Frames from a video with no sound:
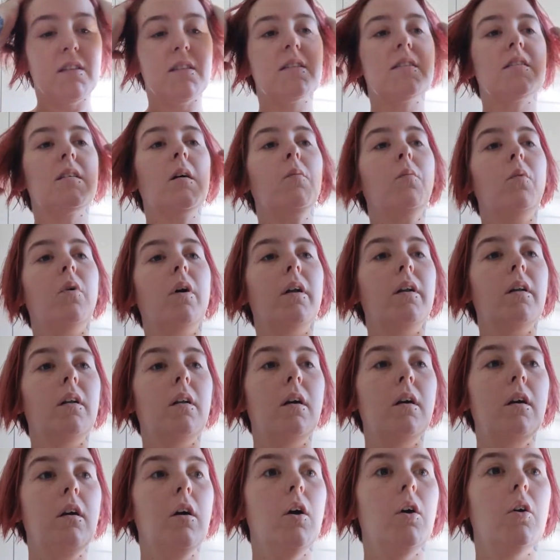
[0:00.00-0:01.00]
someone
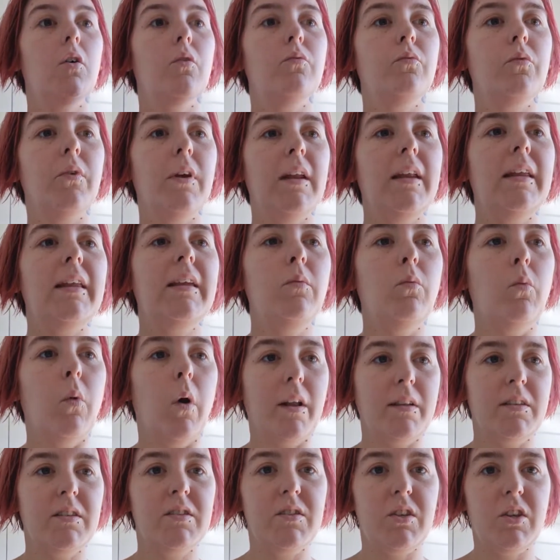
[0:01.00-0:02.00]
really
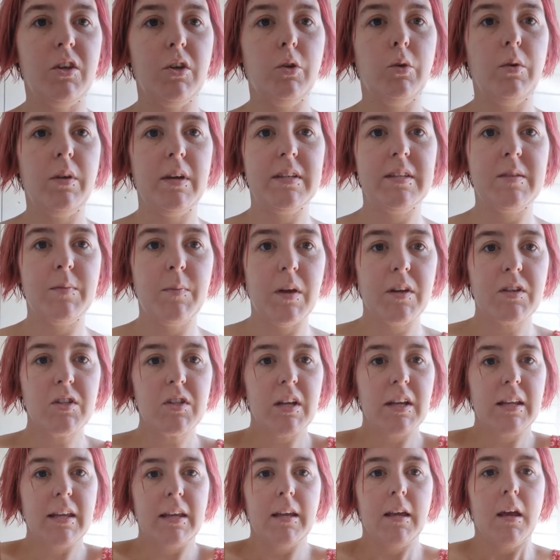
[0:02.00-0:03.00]
wants you,
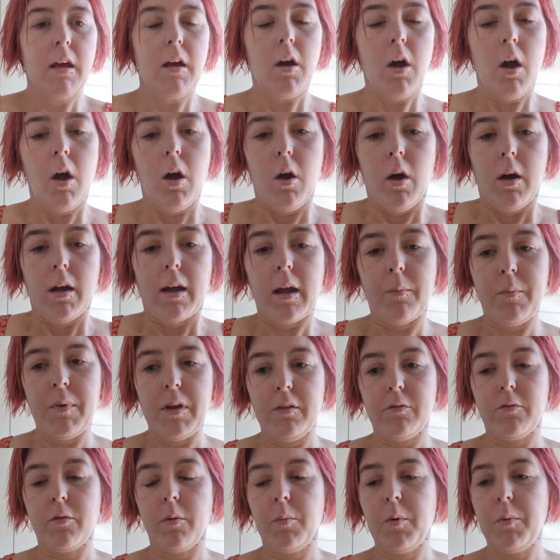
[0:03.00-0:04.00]
especially
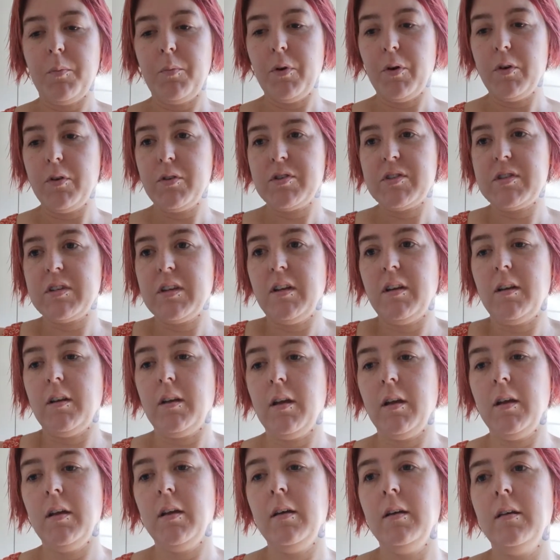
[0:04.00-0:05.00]
coming from a person
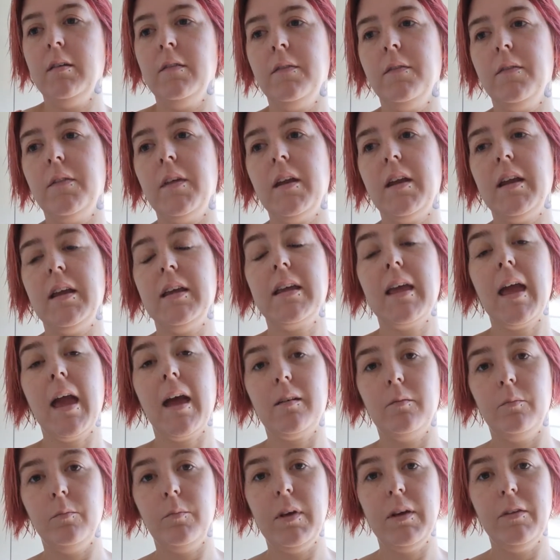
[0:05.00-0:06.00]
that it
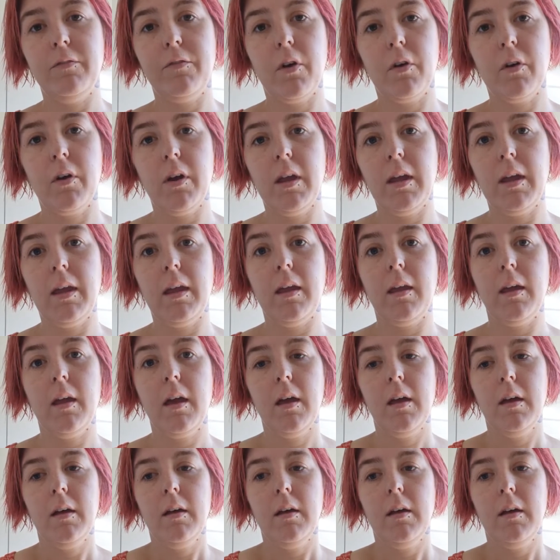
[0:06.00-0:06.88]
can be very,